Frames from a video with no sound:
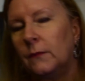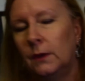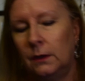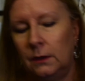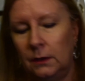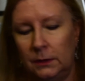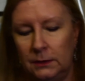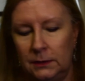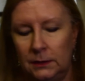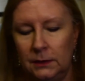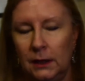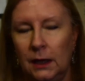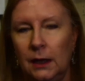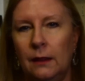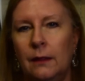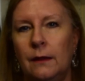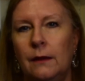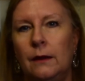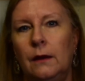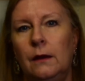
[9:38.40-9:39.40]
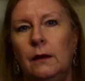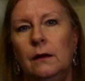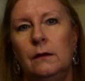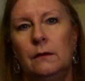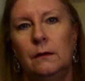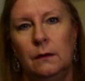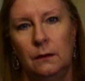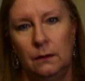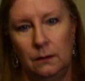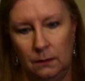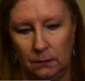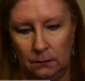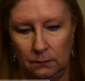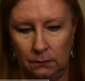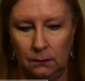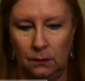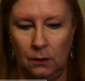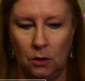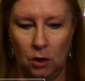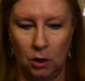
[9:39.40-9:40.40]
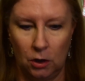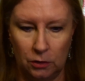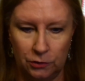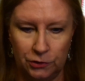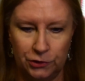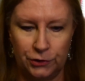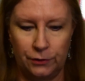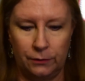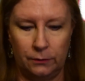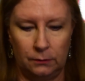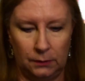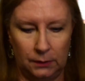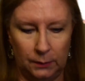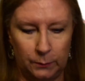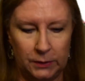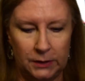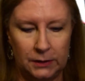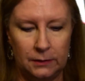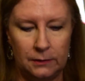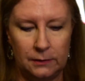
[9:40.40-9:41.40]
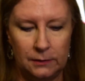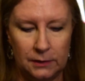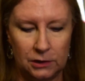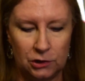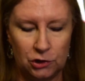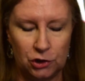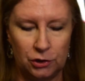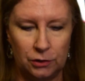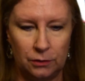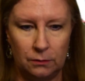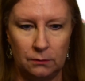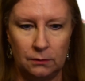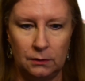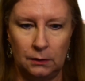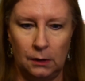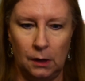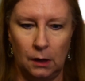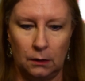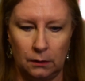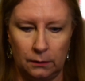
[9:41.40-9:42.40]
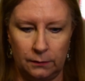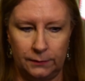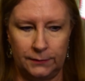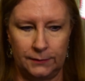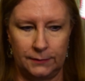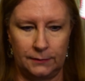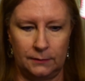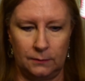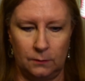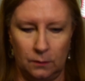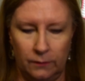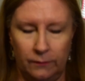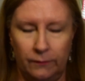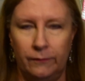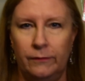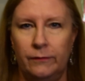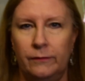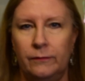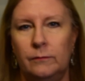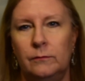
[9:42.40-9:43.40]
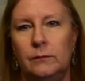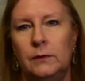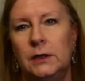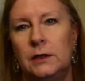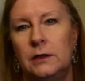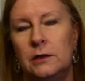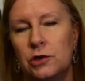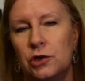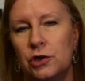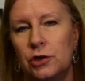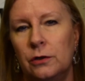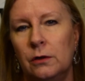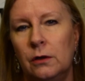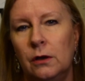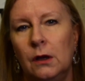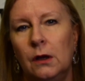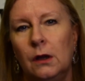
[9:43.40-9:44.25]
I did get the large limited edition, deluxe sort of edition,